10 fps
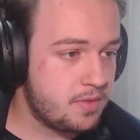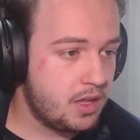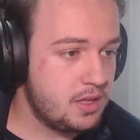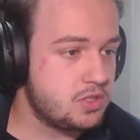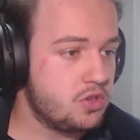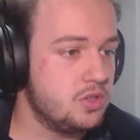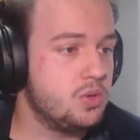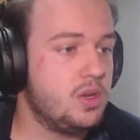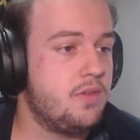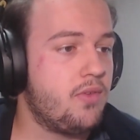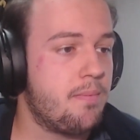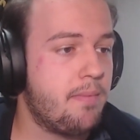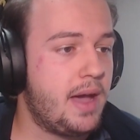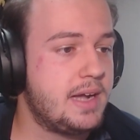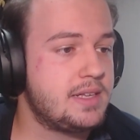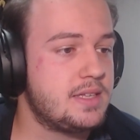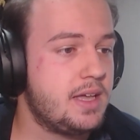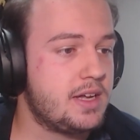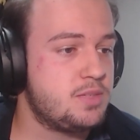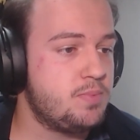It's going to have a max
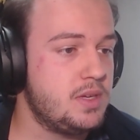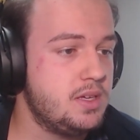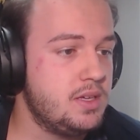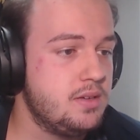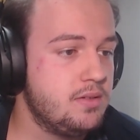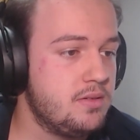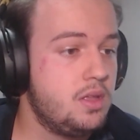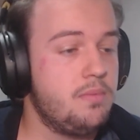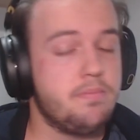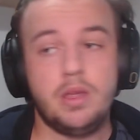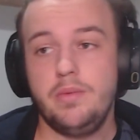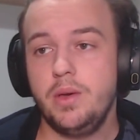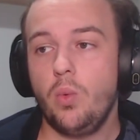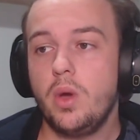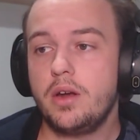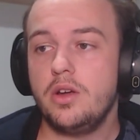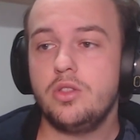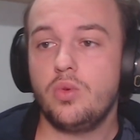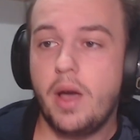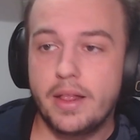XP. Maybe we're going
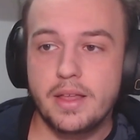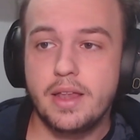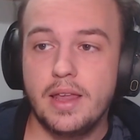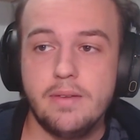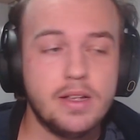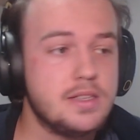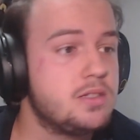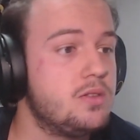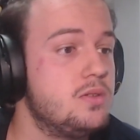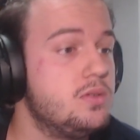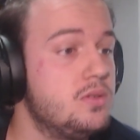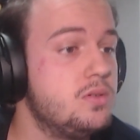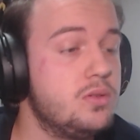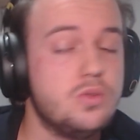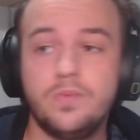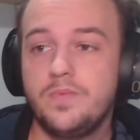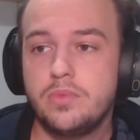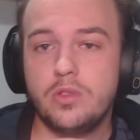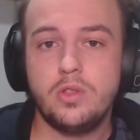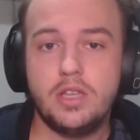to add levels to
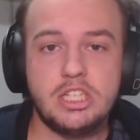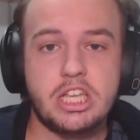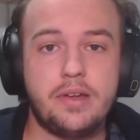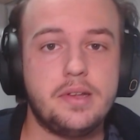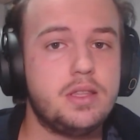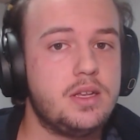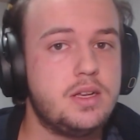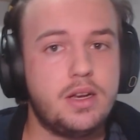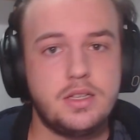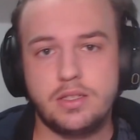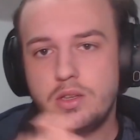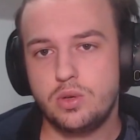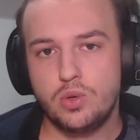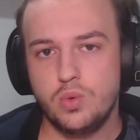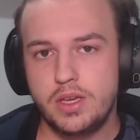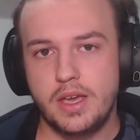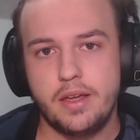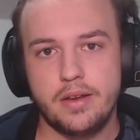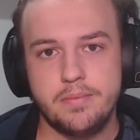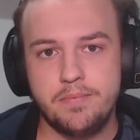these characters so we
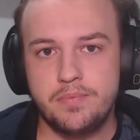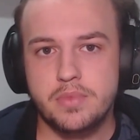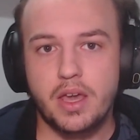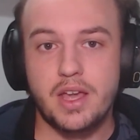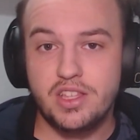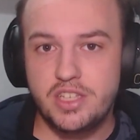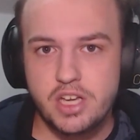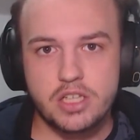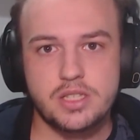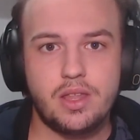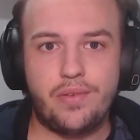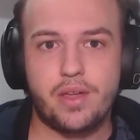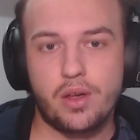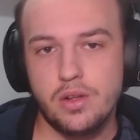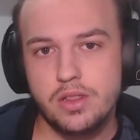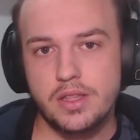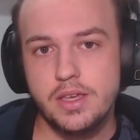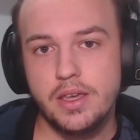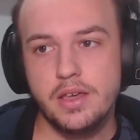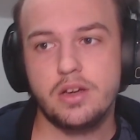can adjust
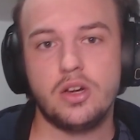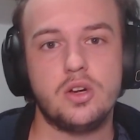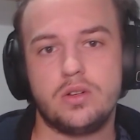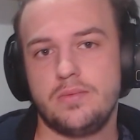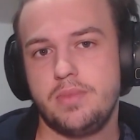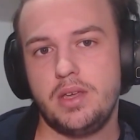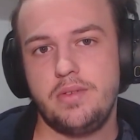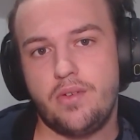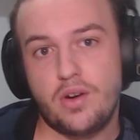difficulty, or maybe for